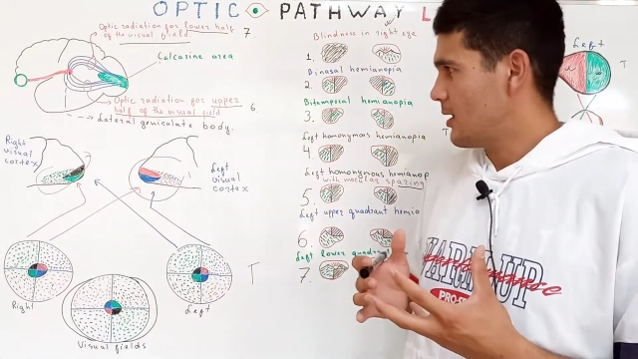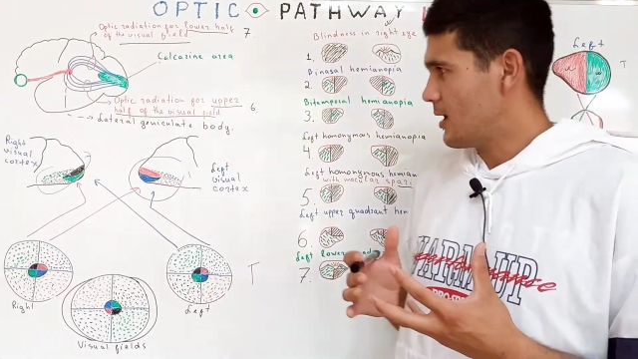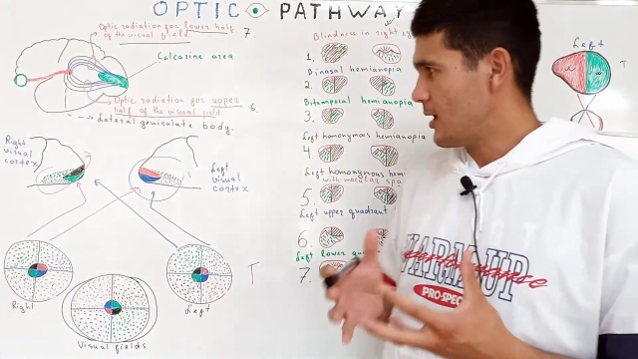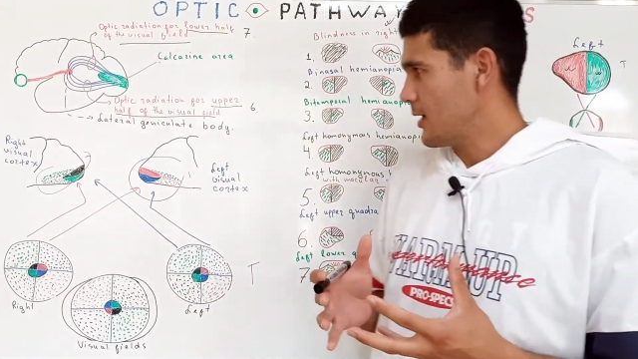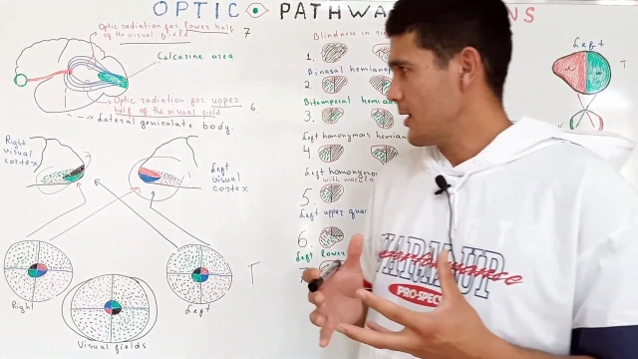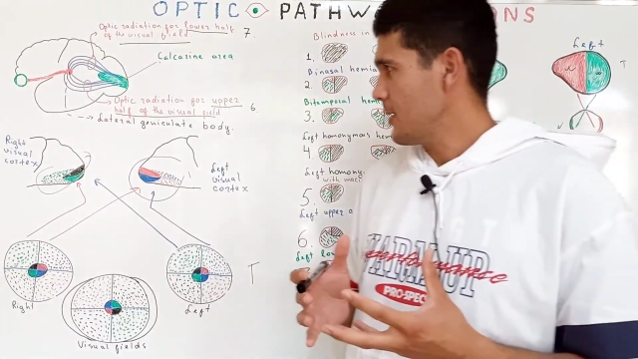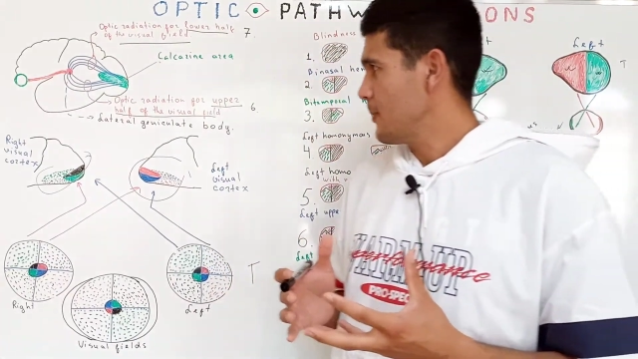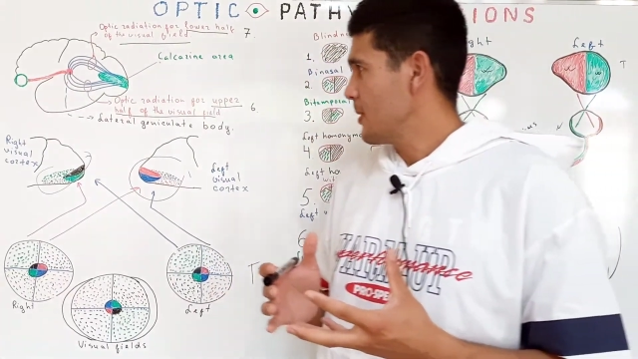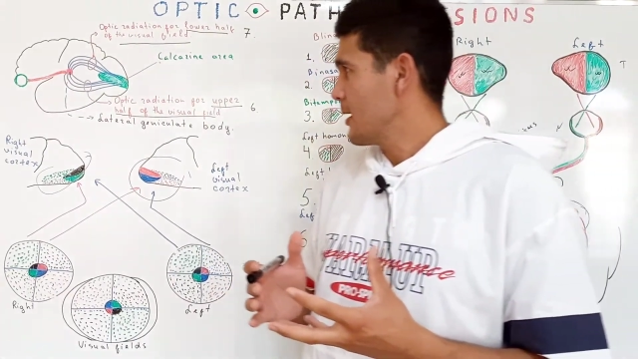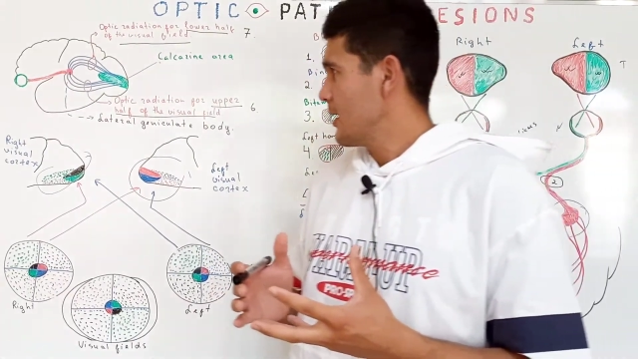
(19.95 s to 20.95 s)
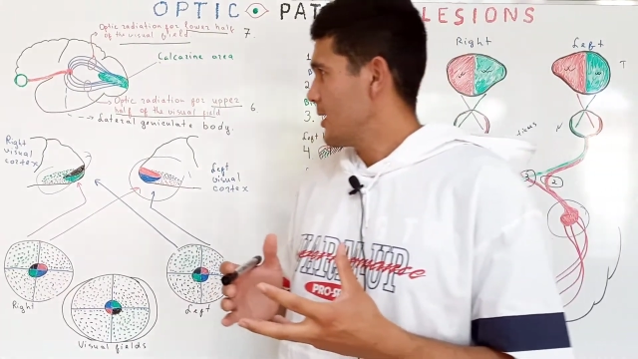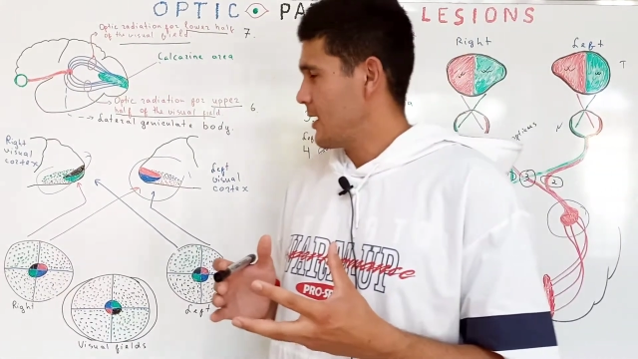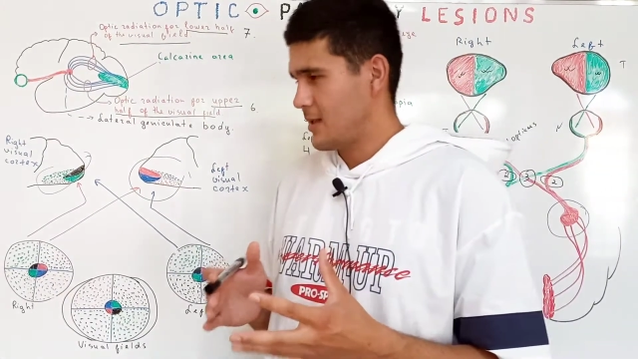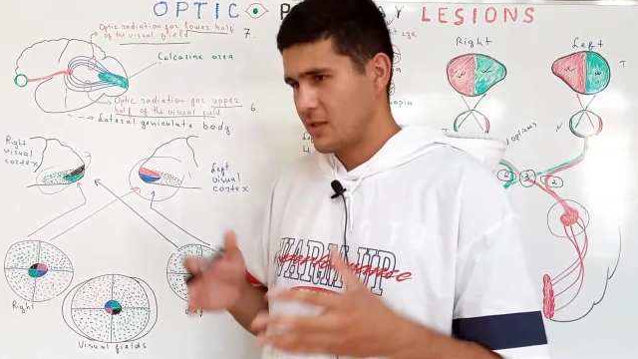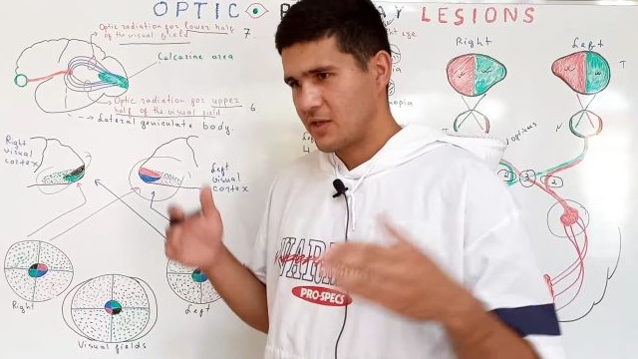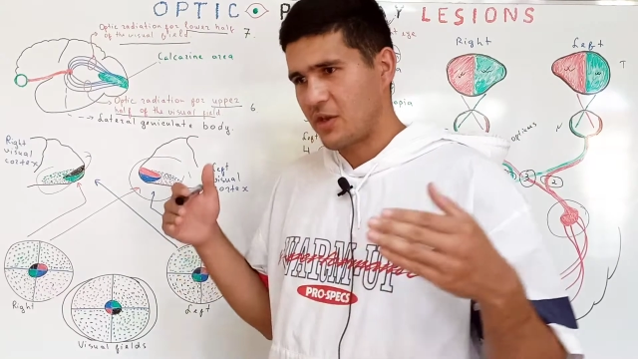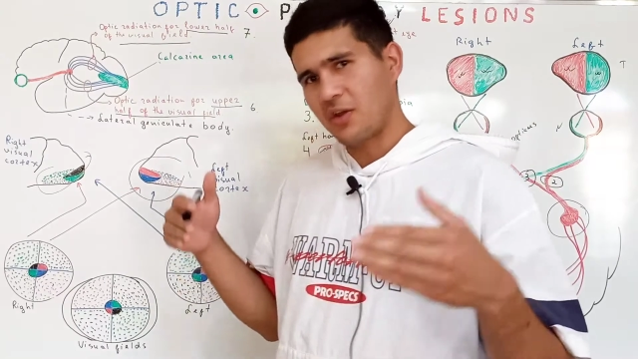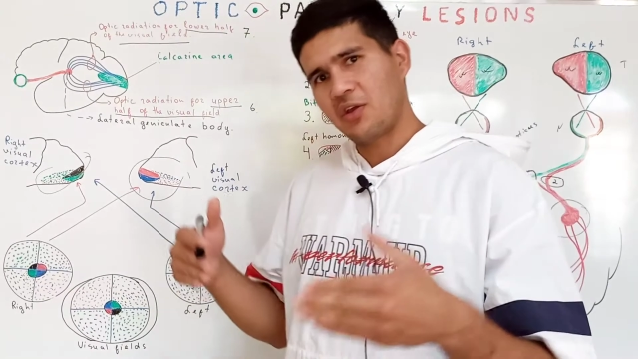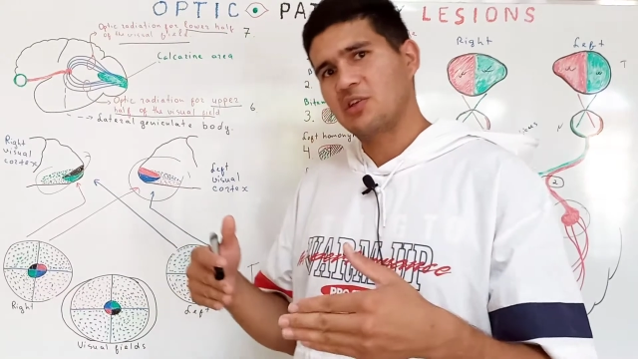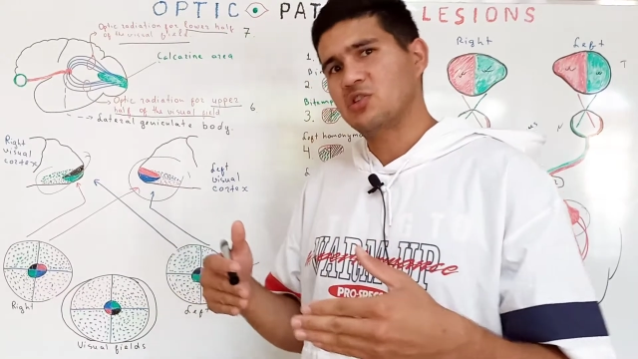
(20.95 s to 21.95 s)
eye and
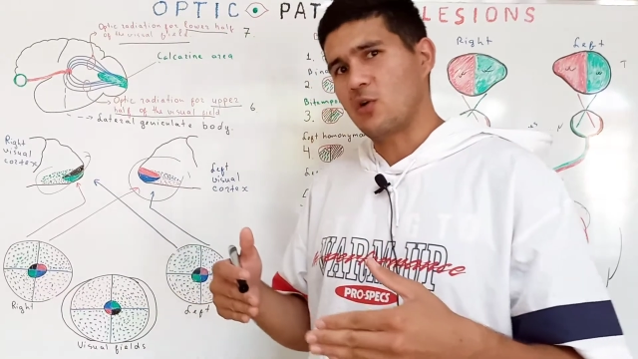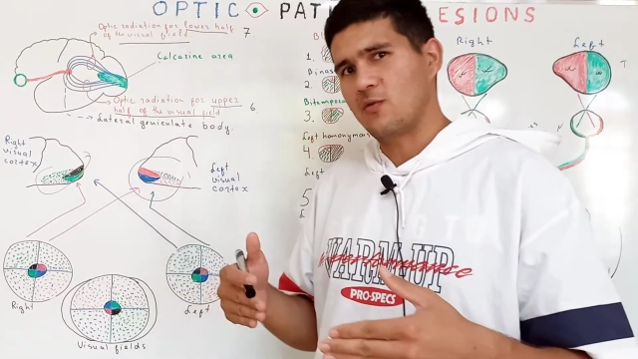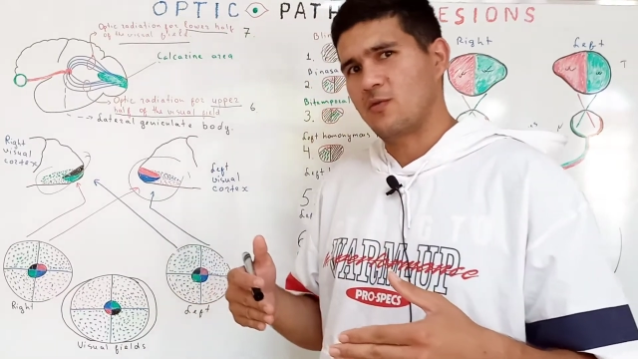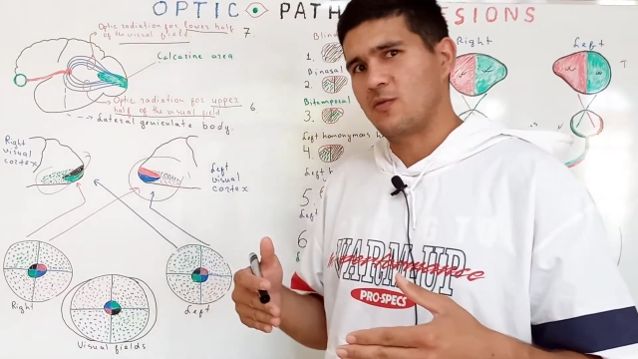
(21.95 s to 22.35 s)
carriage of